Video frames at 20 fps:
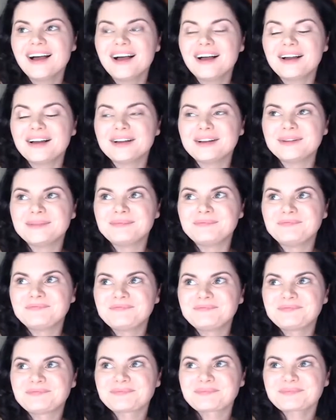
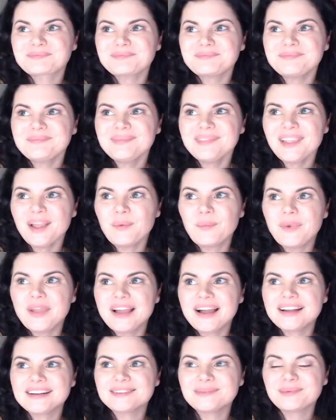We
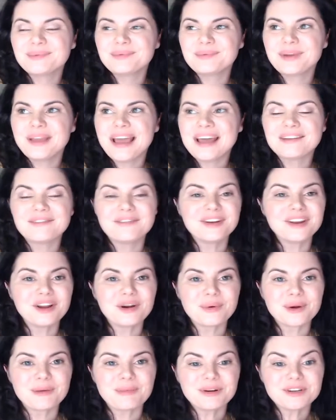had a video
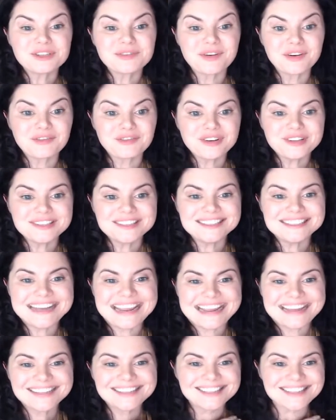where a bunch of our friends
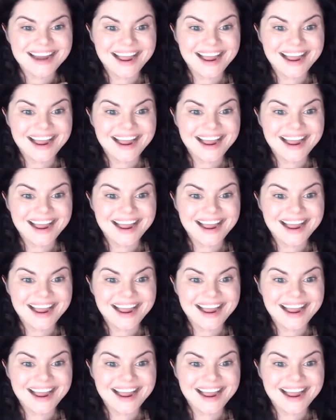danced.